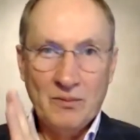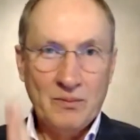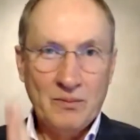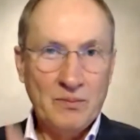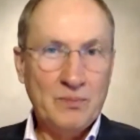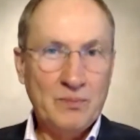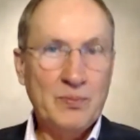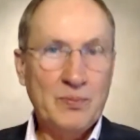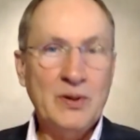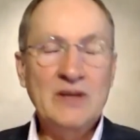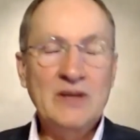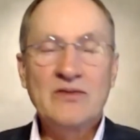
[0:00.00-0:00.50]

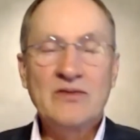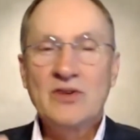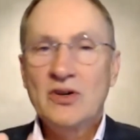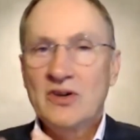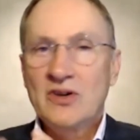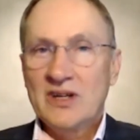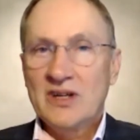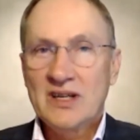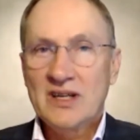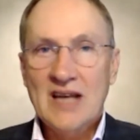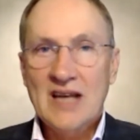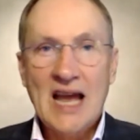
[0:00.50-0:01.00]
preview
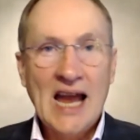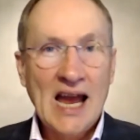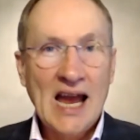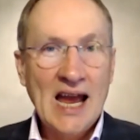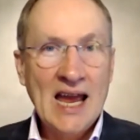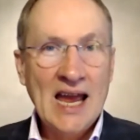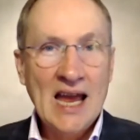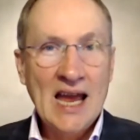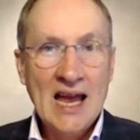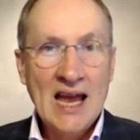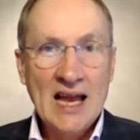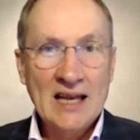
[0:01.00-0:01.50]
it,
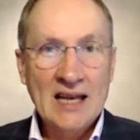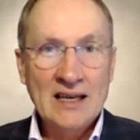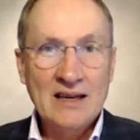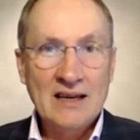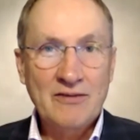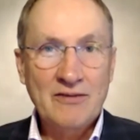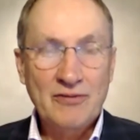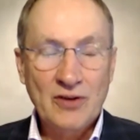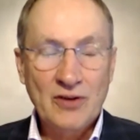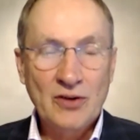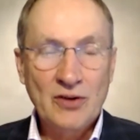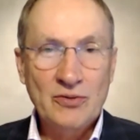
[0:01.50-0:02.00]
and
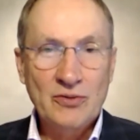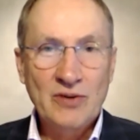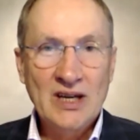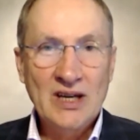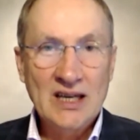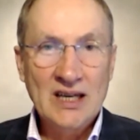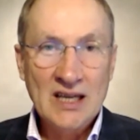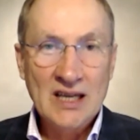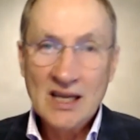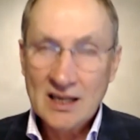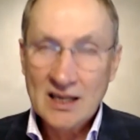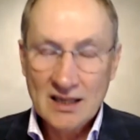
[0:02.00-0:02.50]
photo
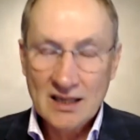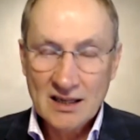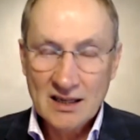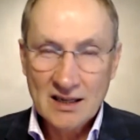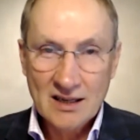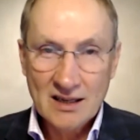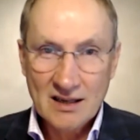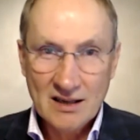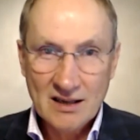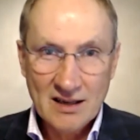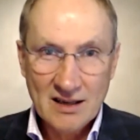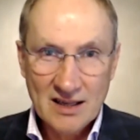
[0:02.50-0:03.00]
read it
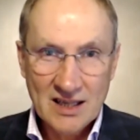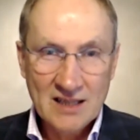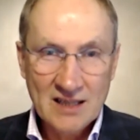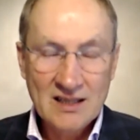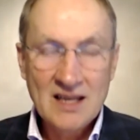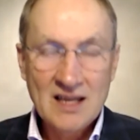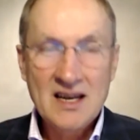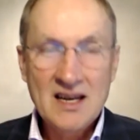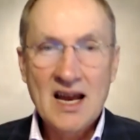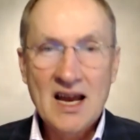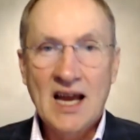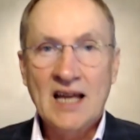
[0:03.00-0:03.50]
in the
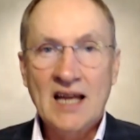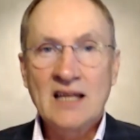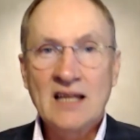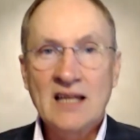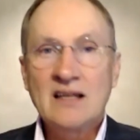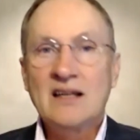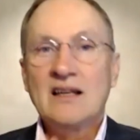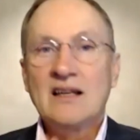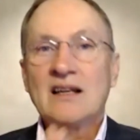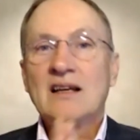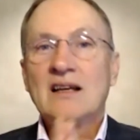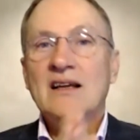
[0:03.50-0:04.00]
night.
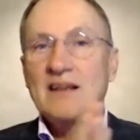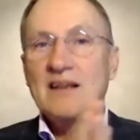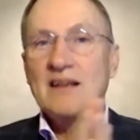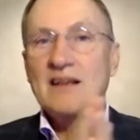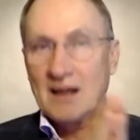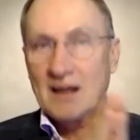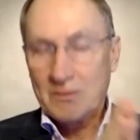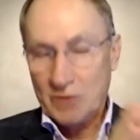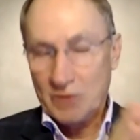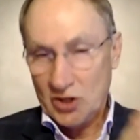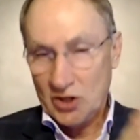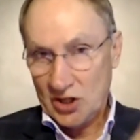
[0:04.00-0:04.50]

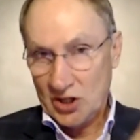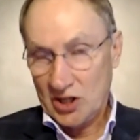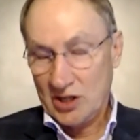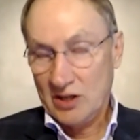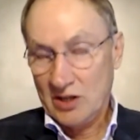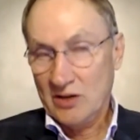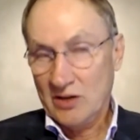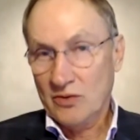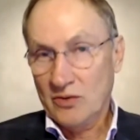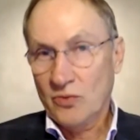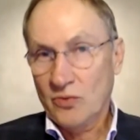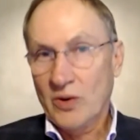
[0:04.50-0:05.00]
I'm going to
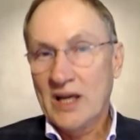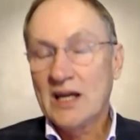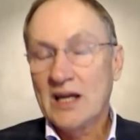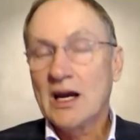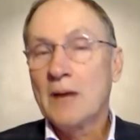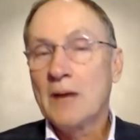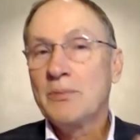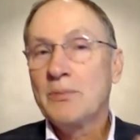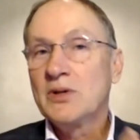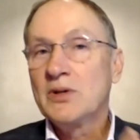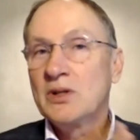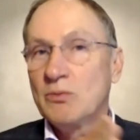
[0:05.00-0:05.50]
wake
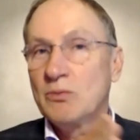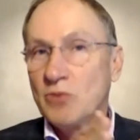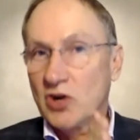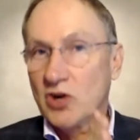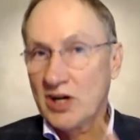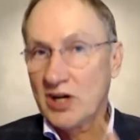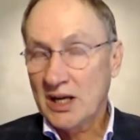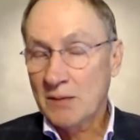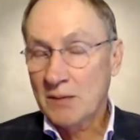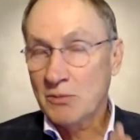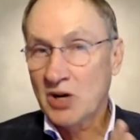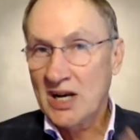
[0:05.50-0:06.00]
up in the
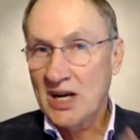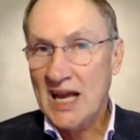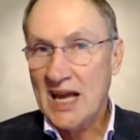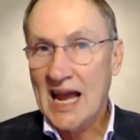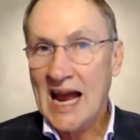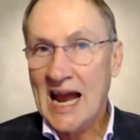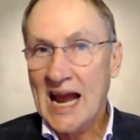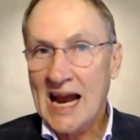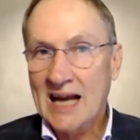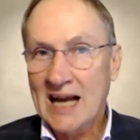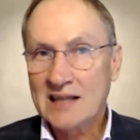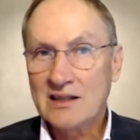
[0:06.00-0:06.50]
morning, I'm going to
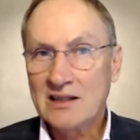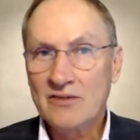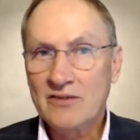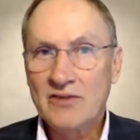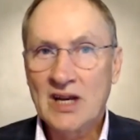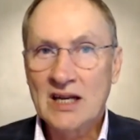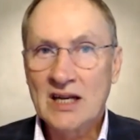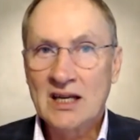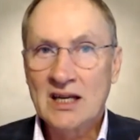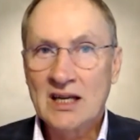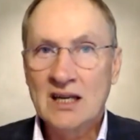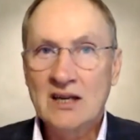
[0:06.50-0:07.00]

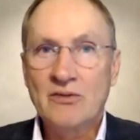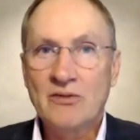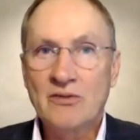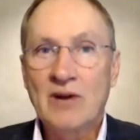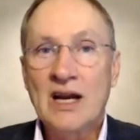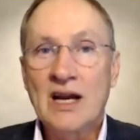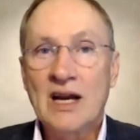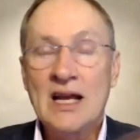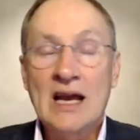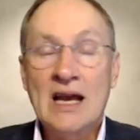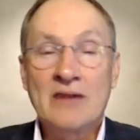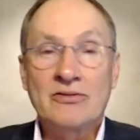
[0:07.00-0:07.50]
activate it. And
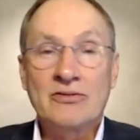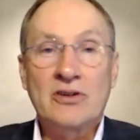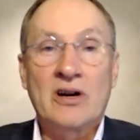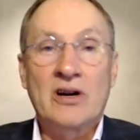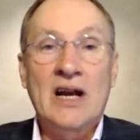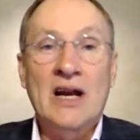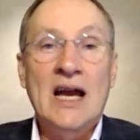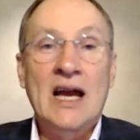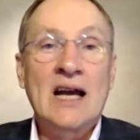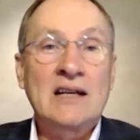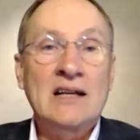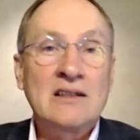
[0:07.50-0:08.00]
right after I
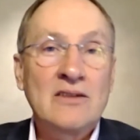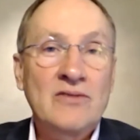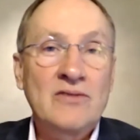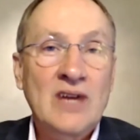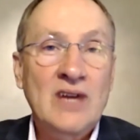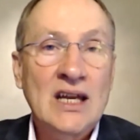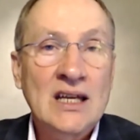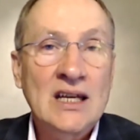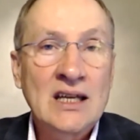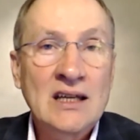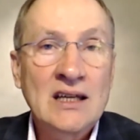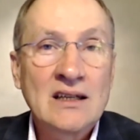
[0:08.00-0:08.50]

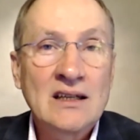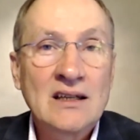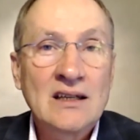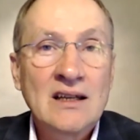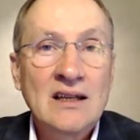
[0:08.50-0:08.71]
activate it,